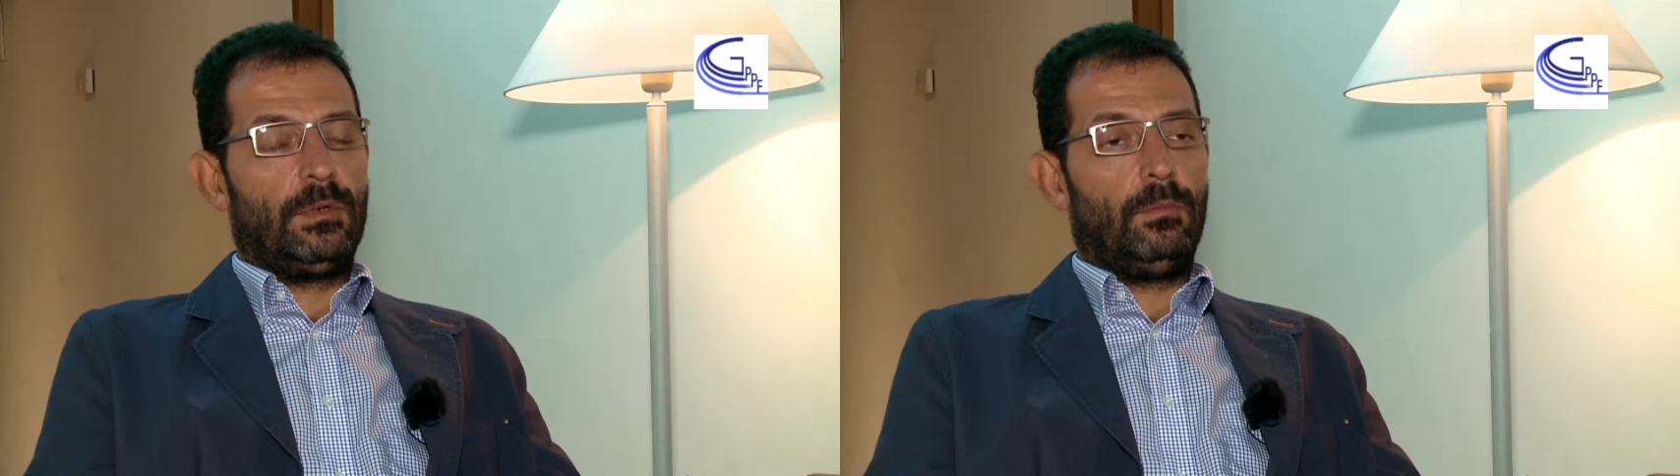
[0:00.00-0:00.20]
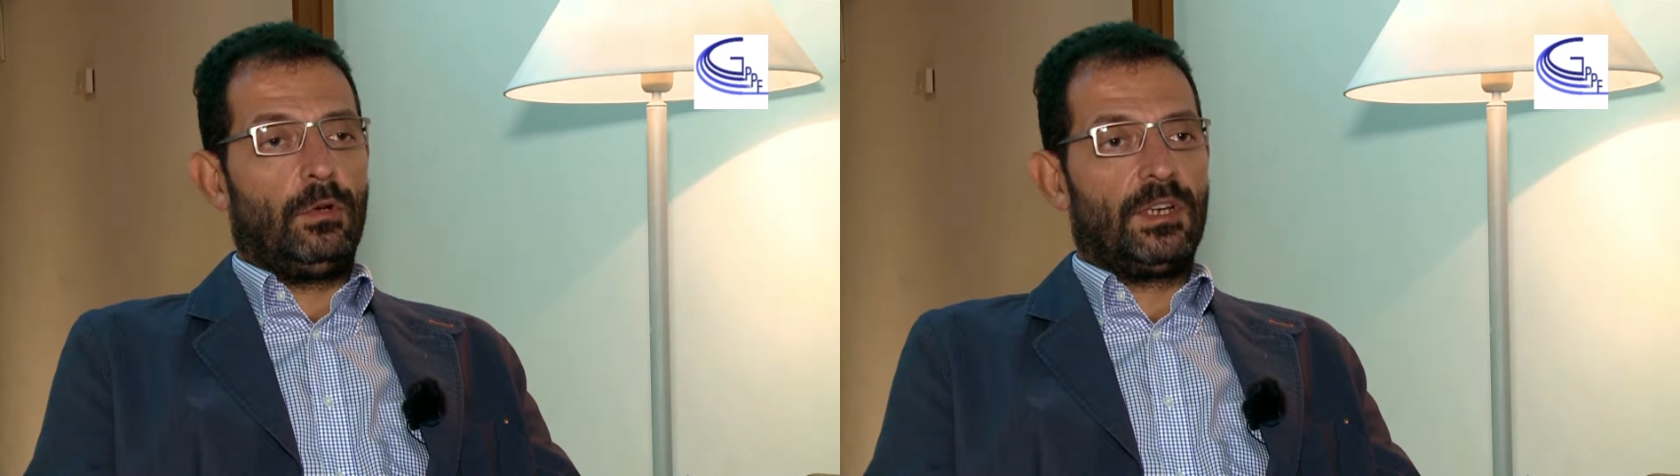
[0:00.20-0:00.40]

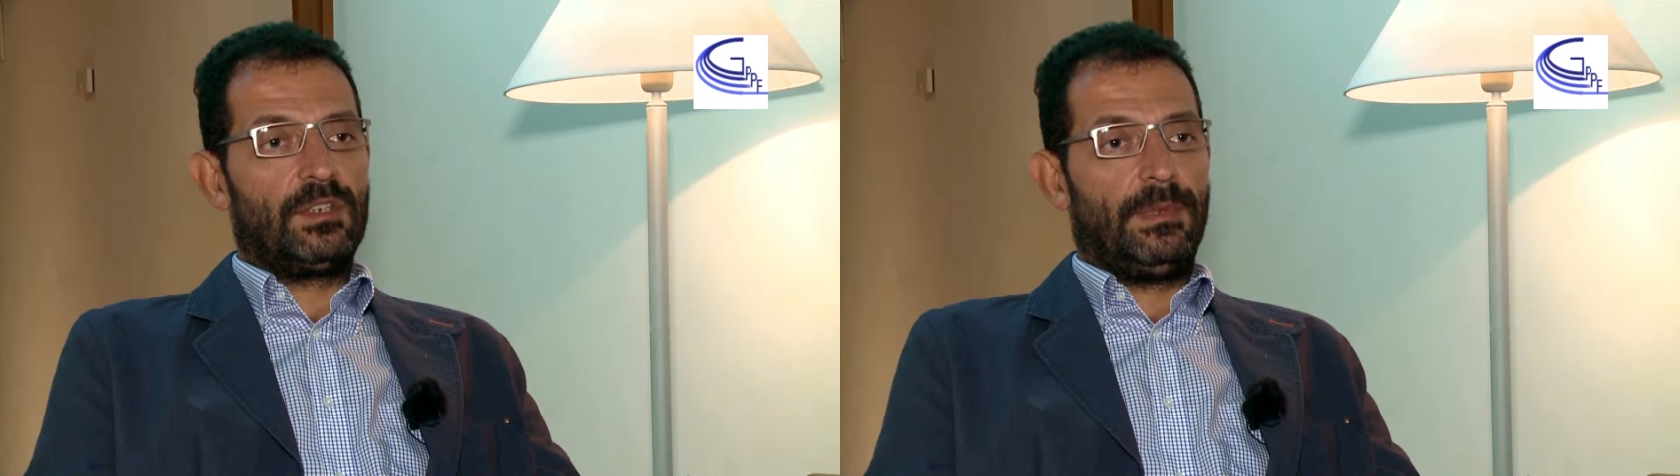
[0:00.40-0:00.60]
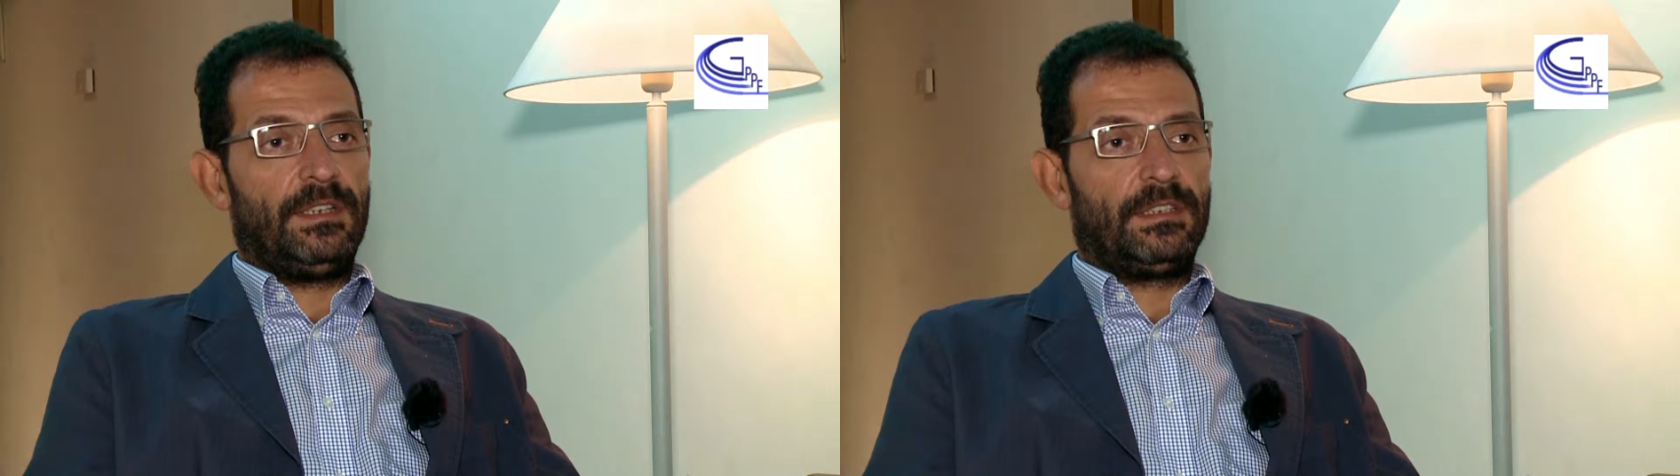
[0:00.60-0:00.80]
were more
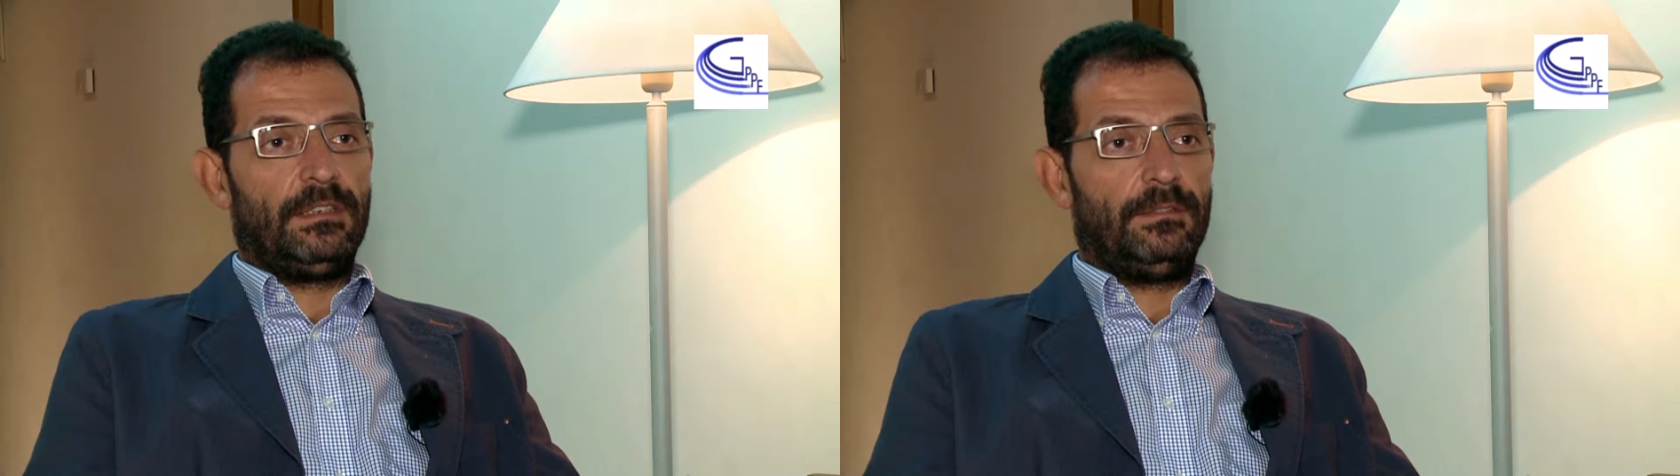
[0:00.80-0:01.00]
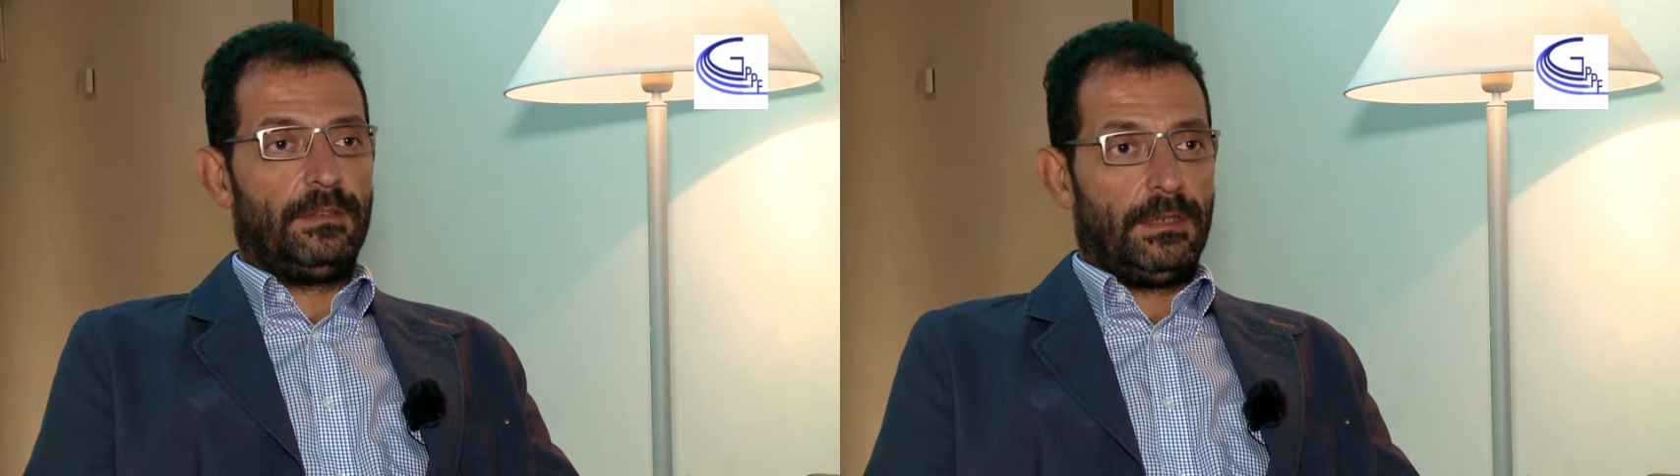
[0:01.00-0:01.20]

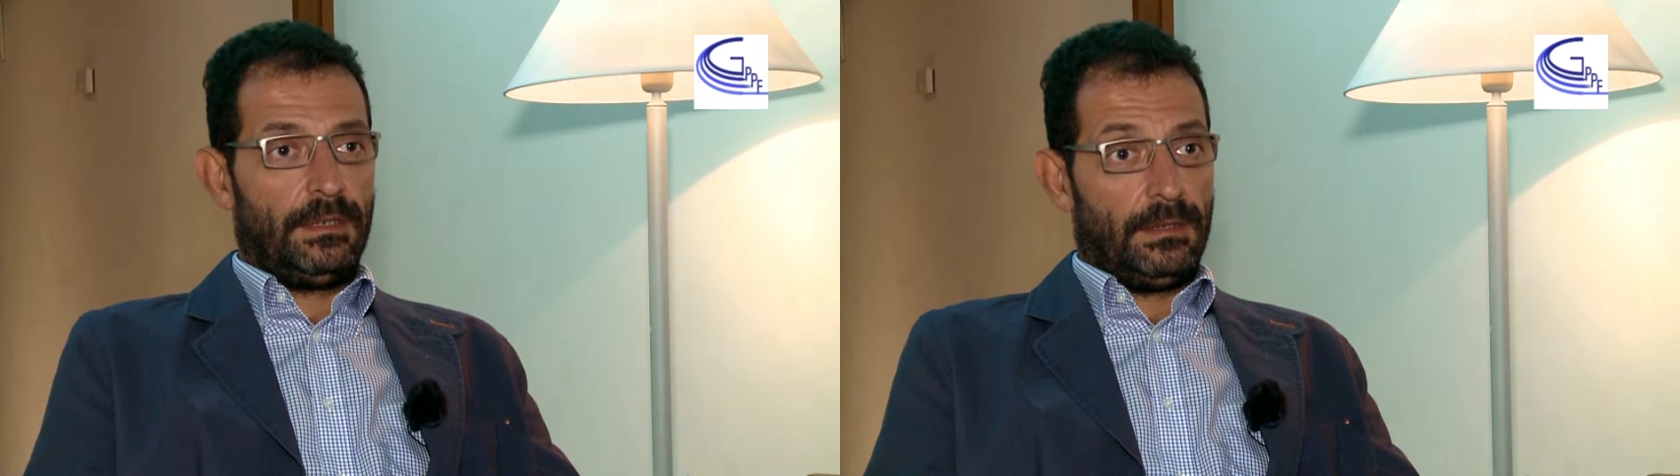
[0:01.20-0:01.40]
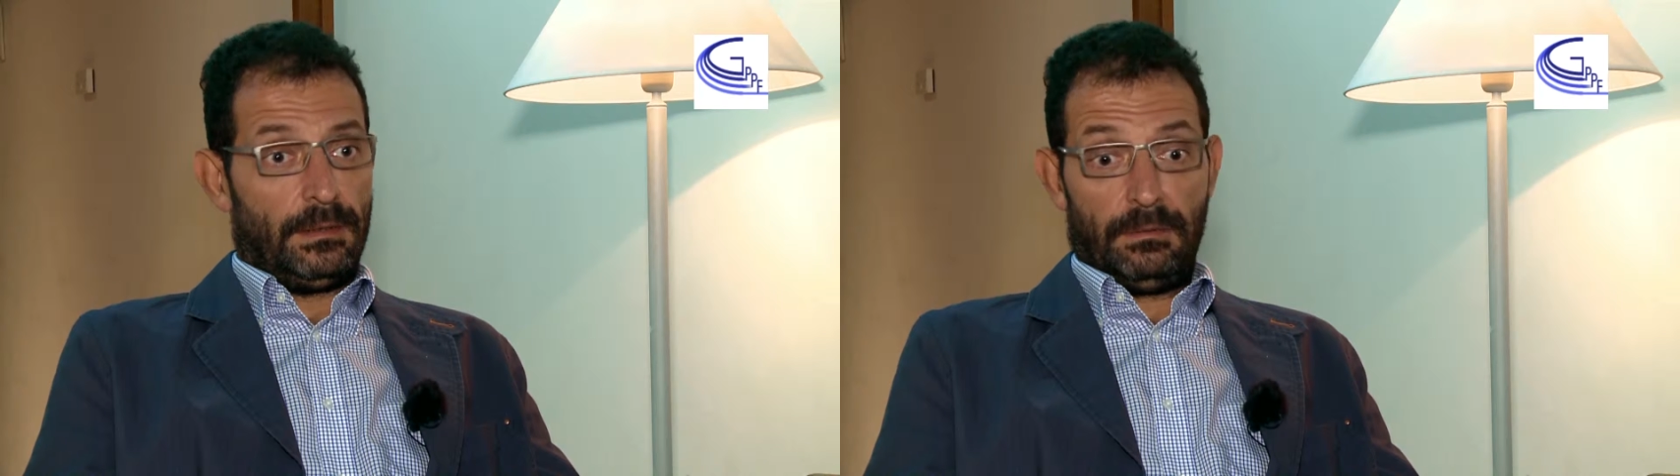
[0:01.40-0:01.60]
expensive, and,